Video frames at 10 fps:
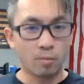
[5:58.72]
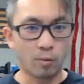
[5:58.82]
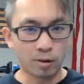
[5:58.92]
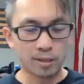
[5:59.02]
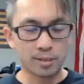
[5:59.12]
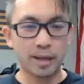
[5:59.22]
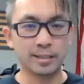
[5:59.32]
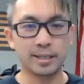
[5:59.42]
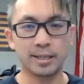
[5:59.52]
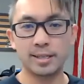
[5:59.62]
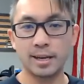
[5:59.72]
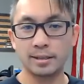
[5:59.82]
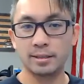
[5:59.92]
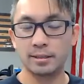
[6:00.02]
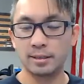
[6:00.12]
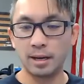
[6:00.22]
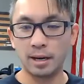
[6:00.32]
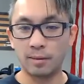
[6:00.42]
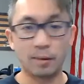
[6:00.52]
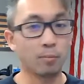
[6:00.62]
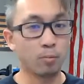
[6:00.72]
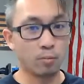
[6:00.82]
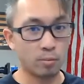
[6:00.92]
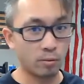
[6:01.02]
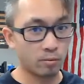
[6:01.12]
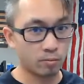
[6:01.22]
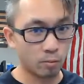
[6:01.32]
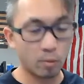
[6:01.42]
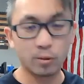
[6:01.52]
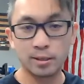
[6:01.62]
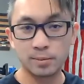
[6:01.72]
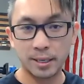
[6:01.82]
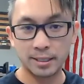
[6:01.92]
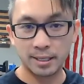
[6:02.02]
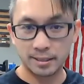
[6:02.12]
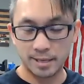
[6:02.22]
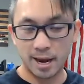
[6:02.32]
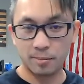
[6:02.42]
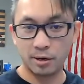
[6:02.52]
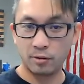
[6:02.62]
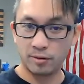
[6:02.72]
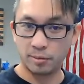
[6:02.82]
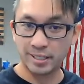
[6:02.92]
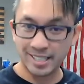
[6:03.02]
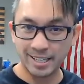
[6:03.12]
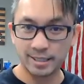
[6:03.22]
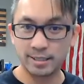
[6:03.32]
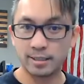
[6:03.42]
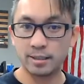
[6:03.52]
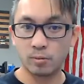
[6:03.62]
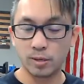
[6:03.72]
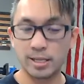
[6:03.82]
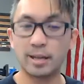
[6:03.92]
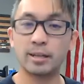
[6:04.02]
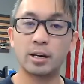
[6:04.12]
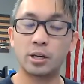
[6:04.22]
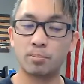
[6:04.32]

what we're expecting is that, and what we expected to happen November 10th was that a